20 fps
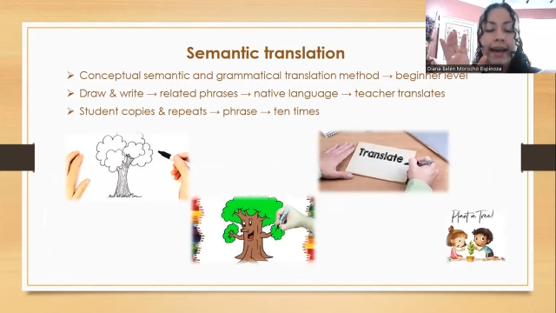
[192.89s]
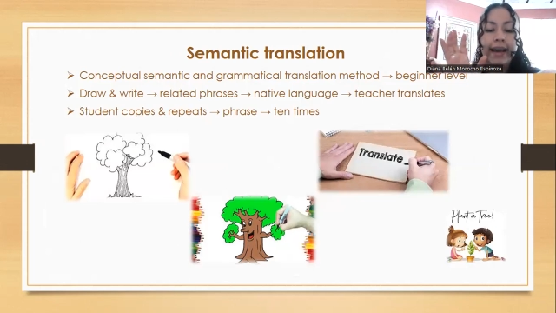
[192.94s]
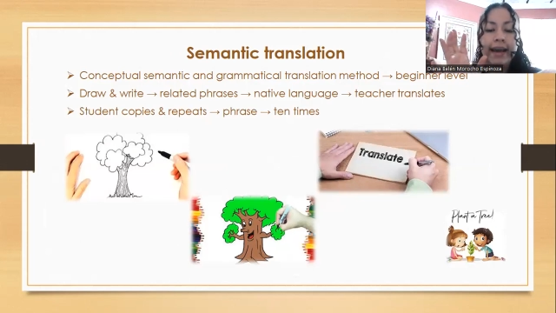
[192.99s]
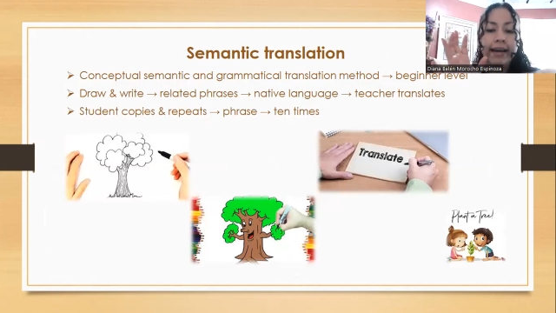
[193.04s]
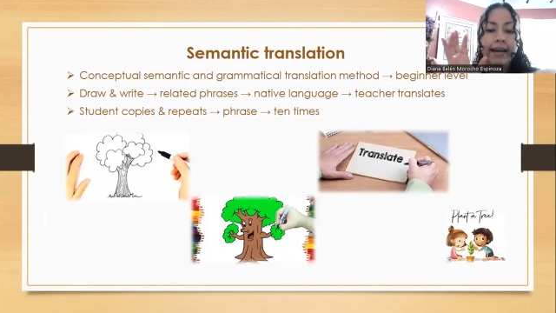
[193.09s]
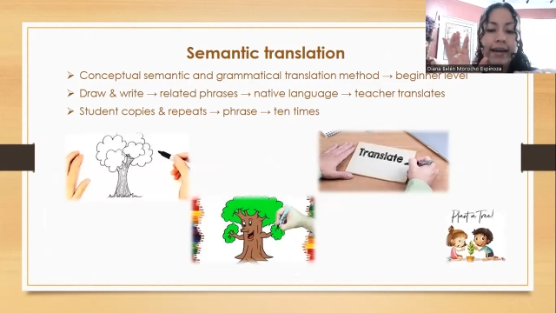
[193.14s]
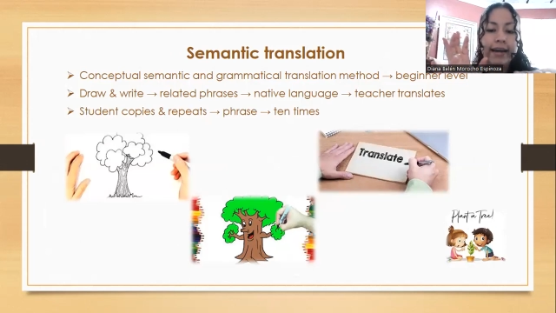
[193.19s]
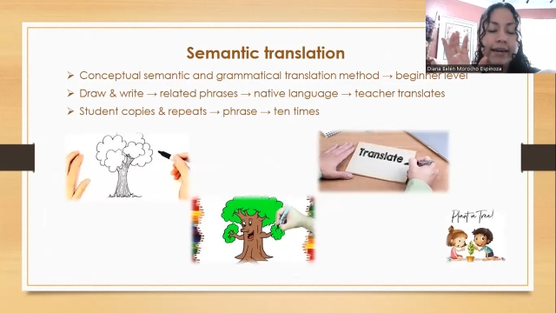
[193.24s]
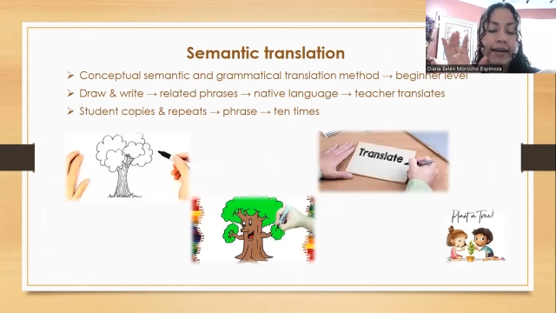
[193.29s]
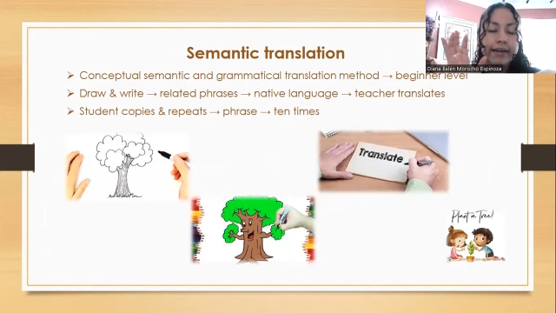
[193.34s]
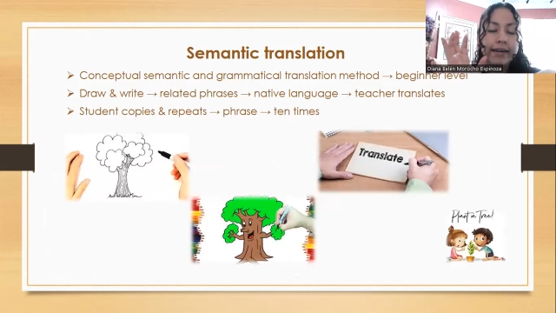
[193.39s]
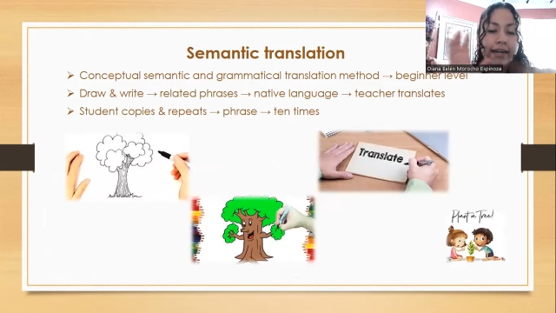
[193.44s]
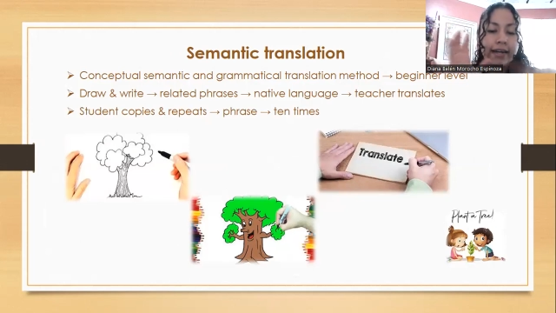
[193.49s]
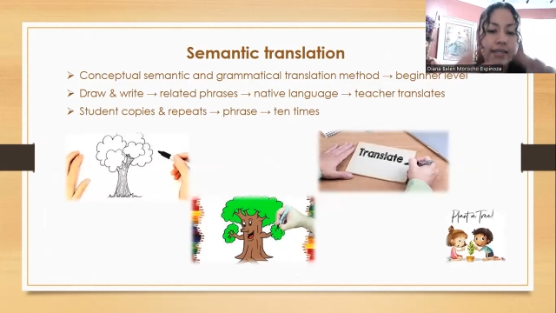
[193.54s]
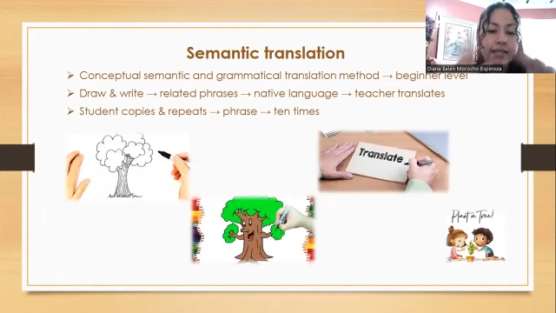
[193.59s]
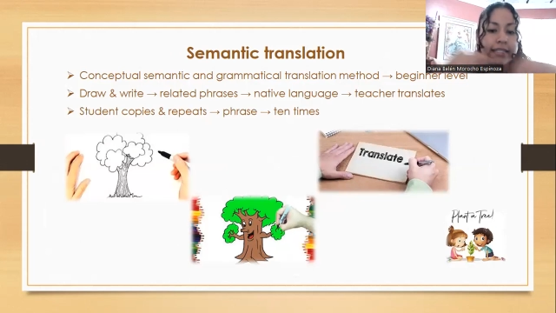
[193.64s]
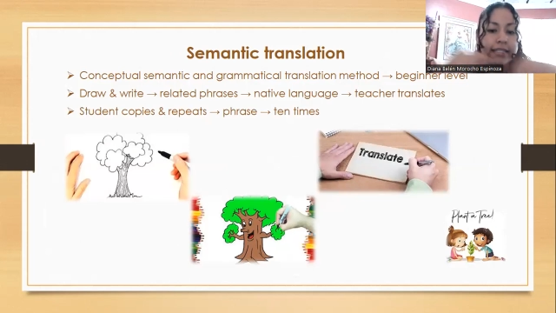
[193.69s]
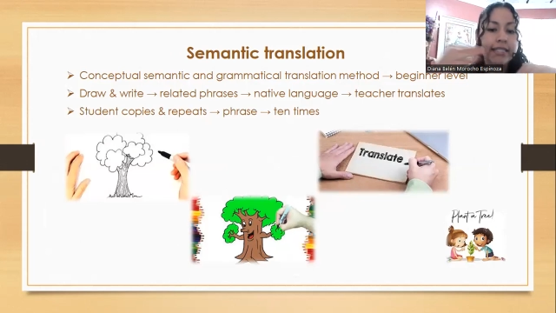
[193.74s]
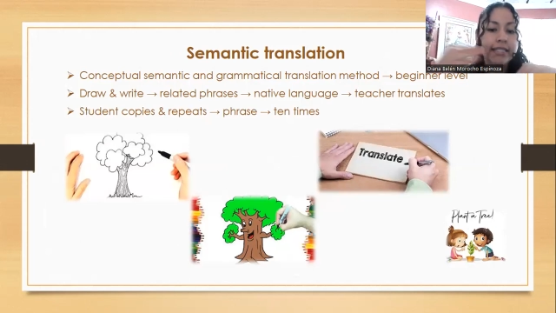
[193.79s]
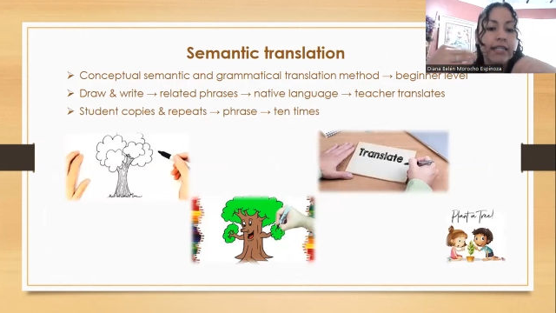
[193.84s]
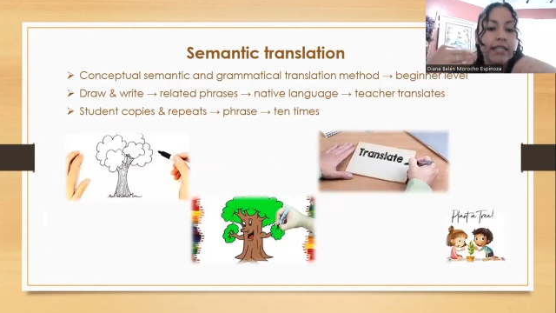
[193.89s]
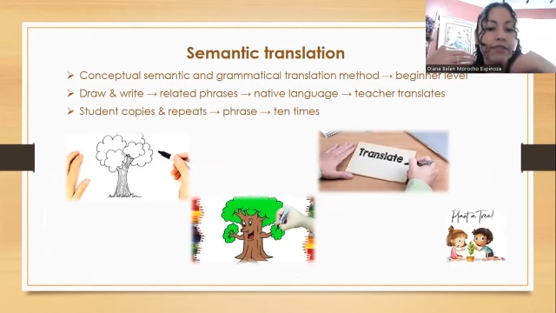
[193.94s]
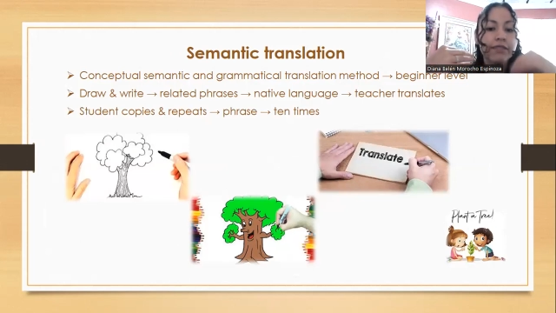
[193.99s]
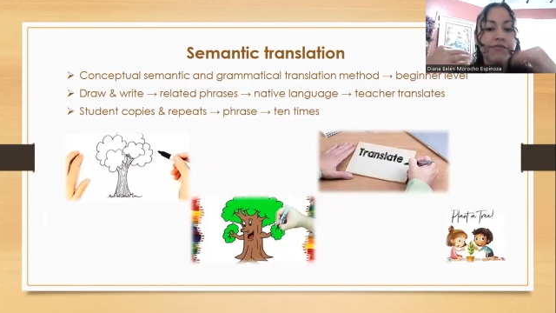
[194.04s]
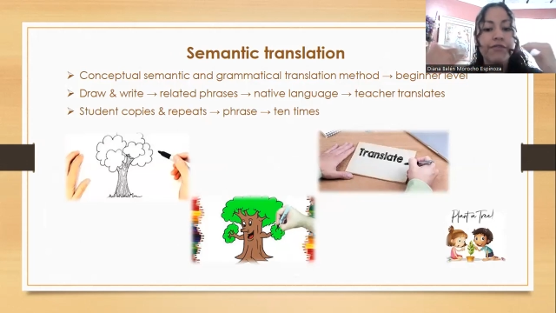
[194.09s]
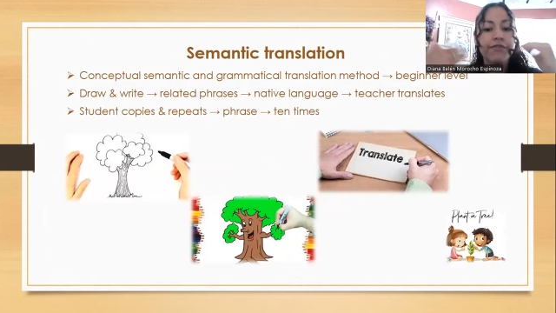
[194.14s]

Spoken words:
are ideal